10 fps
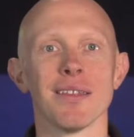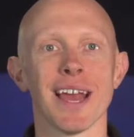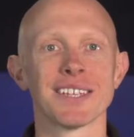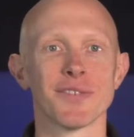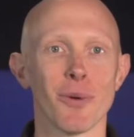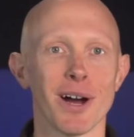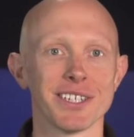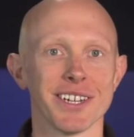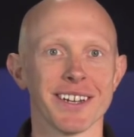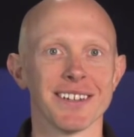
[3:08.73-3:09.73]
Thanks for
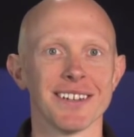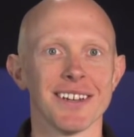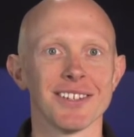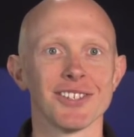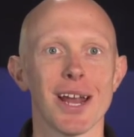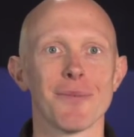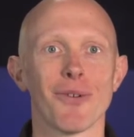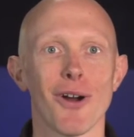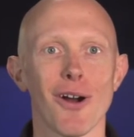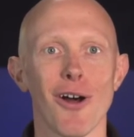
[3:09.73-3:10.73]
watching. Sign up
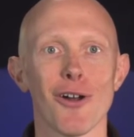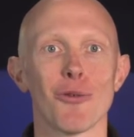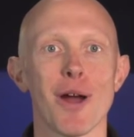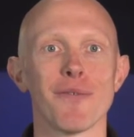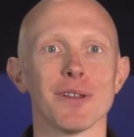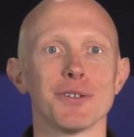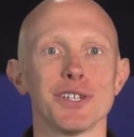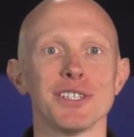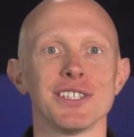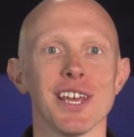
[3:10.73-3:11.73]
for our Auto
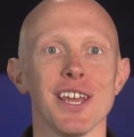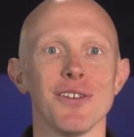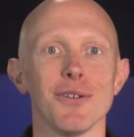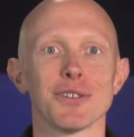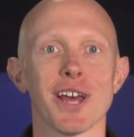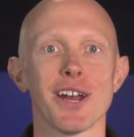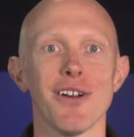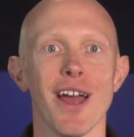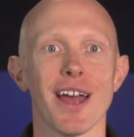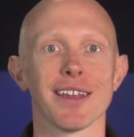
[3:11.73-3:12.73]
Revolutions
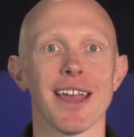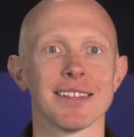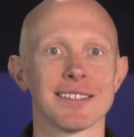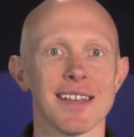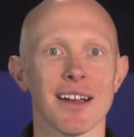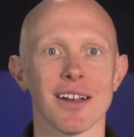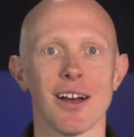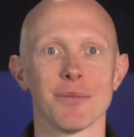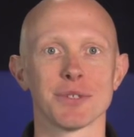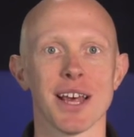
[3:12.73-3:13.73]
e-newsletter at
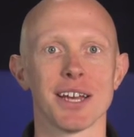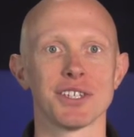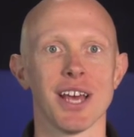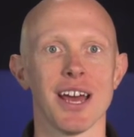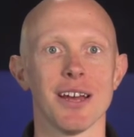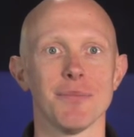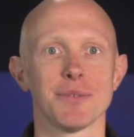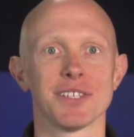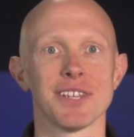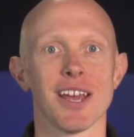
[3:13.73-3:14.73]
gates.com/signup
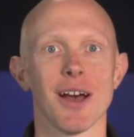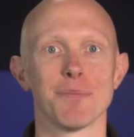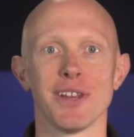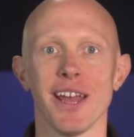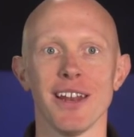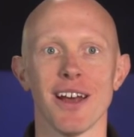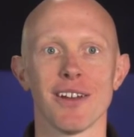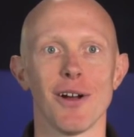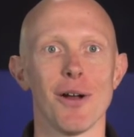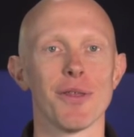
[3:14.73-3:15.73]
to stay up to date
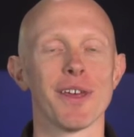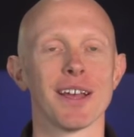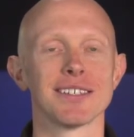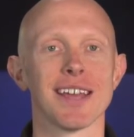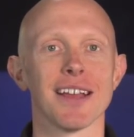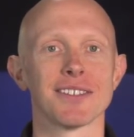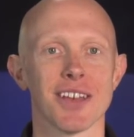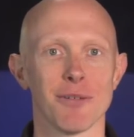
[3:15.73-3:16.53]
on all things Gates